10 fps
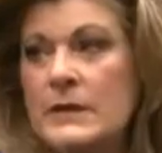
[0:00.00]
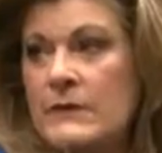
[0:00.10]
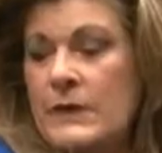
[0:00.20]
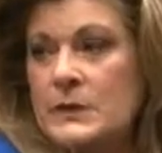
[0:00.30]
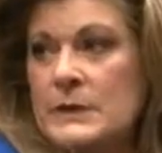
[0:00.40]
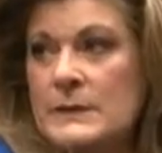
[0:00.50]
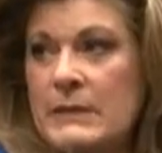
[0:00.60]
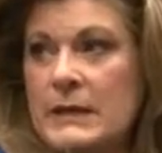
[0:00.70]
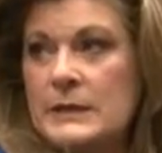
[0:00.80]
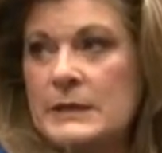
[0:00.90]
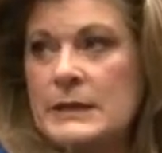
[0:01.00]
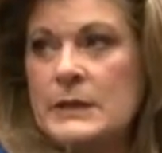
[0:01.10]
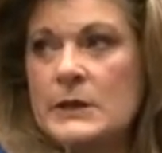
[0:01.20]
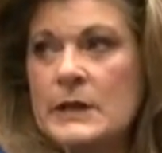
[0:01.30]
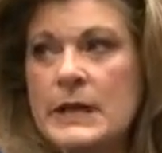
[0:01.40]
Veterans Medical
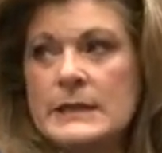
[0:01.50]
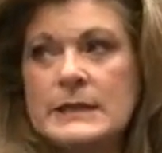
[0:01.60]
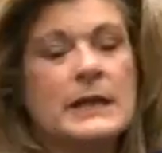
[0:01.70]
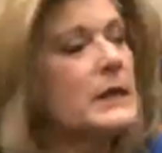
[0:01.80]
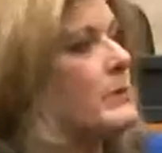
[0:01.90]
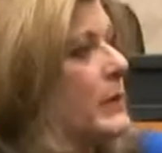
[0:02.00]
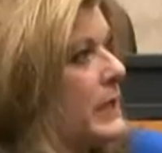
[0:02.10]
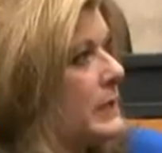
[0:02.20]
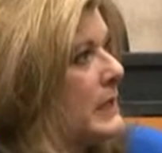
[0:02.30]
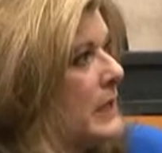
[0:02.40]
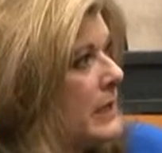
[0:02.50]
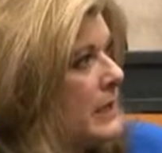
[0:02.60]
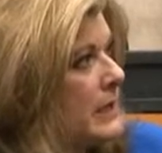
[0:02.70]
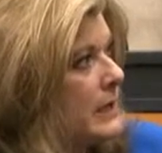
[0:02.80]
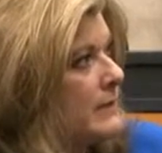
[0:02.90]
Center, and celebrate
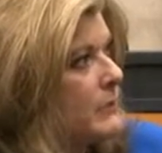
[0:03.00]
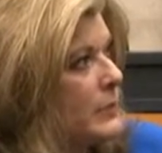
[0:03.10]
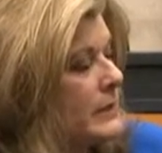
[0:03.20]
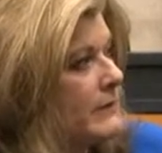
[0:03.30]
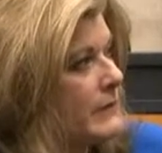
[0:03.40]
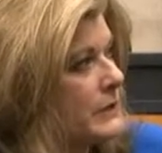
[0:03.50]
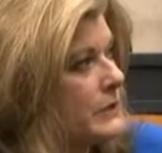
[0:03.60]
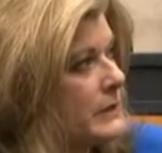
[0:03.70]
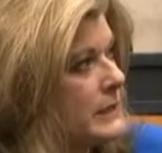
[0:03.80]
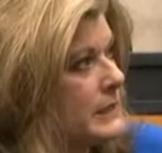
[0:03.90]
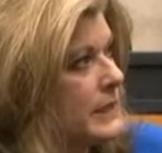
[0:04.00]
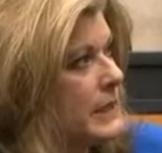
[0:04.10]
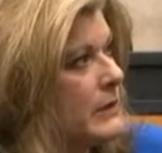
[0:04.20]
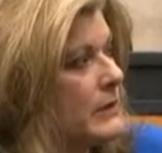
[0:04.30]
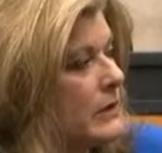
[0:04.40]
with the veterans
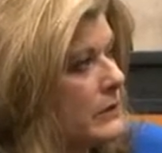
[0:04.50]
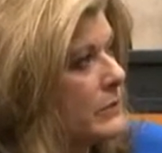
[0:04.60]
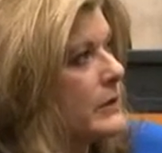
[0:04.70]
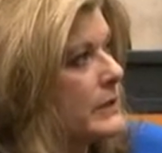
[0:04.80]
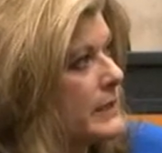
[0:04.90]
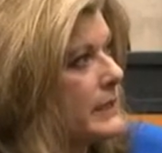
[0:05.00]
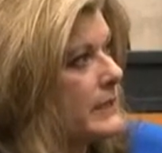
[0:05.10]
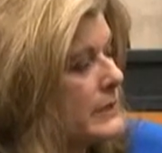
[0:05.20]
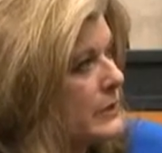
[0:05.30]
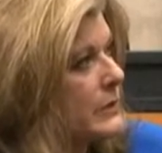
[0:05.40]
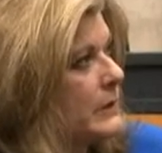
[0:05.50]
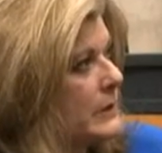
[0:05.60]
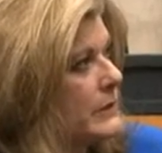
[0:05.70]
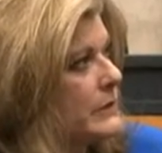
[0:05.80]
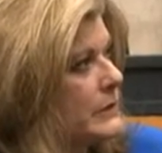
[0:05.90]
there and all the work that you and
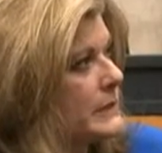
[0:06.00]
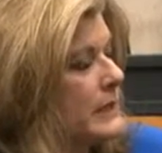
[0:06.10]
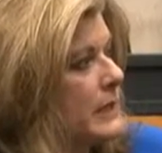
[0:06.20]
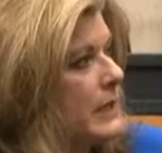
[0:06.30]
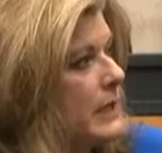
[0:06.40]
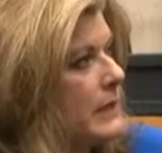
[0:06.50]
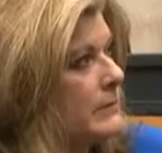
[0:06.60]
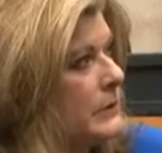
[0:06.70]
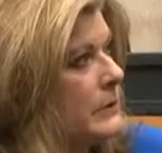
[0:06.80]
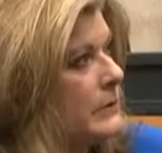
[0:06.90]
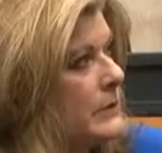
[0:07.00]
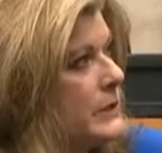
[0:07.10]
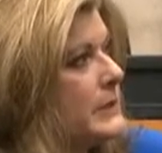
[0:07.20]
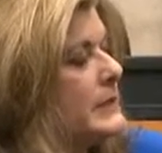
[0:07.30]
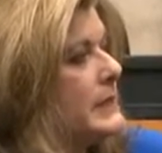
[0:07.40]
others do
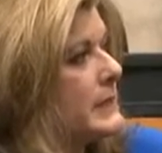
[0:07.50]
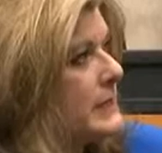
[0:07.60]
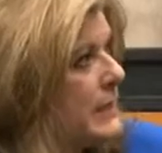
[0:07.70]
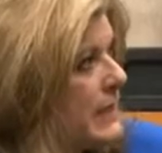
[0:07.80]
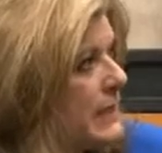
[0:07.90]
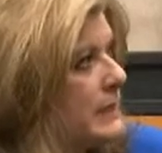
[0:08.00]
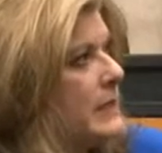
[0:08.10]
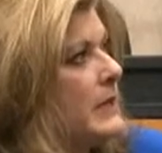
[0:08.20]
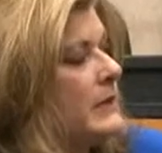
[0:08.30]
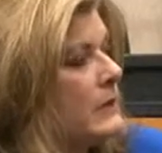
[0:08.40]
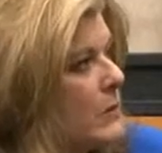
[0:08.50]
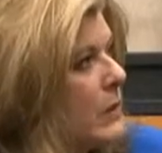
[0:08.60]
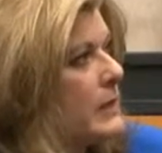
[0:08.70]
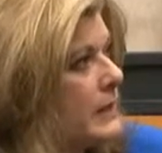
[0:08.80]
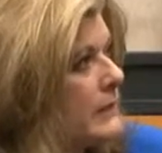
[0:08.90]
to sustain the
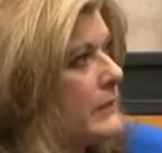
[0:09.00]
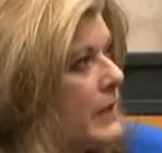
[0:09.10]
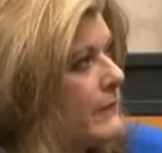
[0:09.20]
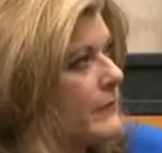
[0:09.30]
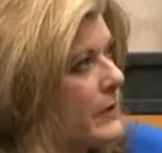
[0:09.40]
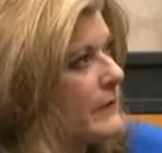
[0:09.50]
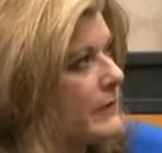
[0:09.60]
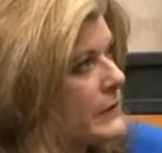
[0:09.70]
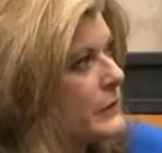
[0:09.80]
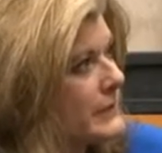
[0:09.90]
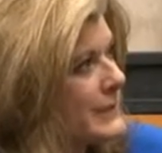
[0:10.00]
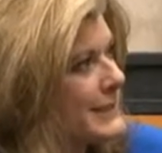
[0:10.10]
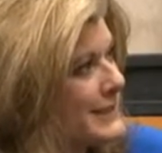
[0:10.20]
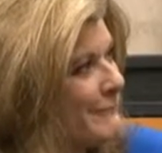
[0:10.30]
quality of life for our veterans.